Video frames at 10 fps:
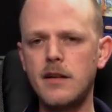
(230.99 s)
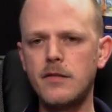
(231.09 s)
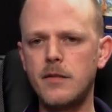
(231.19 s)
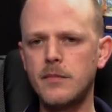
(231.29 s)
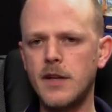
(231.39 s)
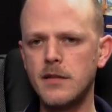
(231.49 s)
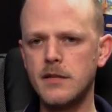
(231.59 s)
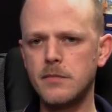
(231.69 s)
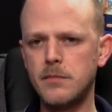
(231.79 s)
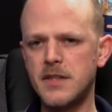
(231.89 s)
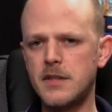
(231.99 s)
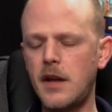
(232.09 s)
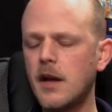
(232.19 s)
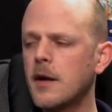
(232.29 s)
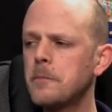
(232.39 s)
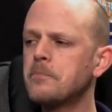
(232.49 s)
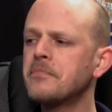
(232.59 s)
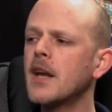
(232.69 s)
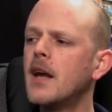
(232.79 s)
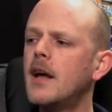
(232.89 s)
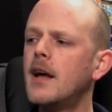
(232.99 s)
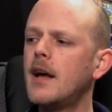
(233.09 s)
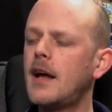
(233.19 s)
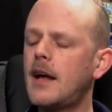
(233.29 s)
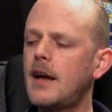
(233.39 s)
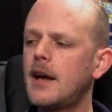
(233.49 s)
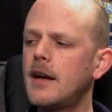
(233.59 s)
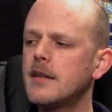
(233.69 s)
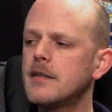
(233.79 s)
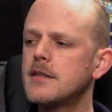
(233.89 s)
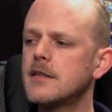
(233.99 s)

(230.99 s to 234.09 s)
if I'm not mistaken, and